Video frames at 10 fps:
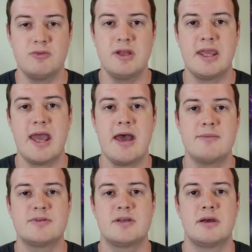
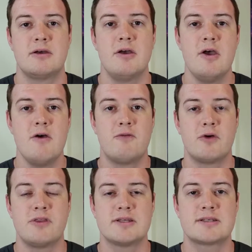recaps
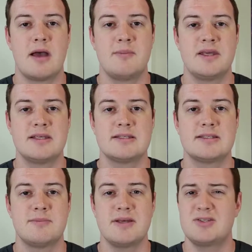for this coming
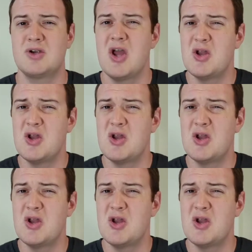semester.